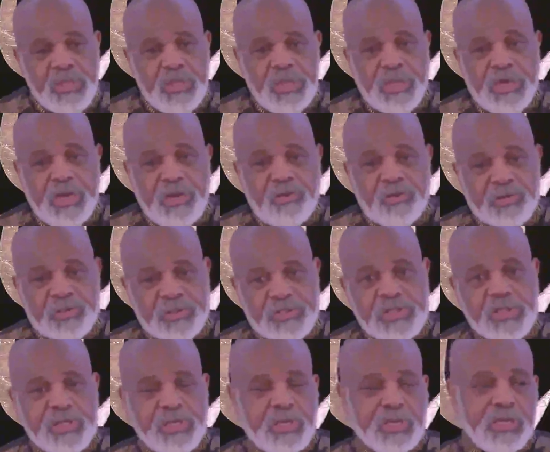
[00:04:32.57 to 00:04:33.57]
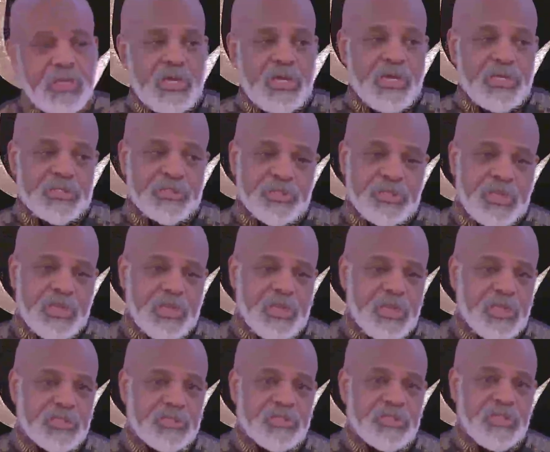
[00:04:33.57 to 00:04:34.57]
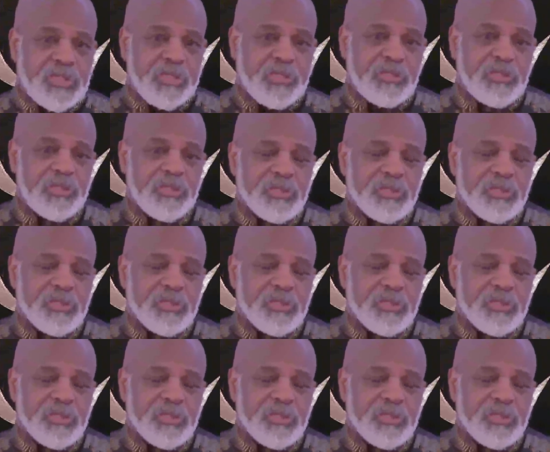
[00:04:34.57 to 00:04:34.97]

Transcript: And I was thinking last night, I said,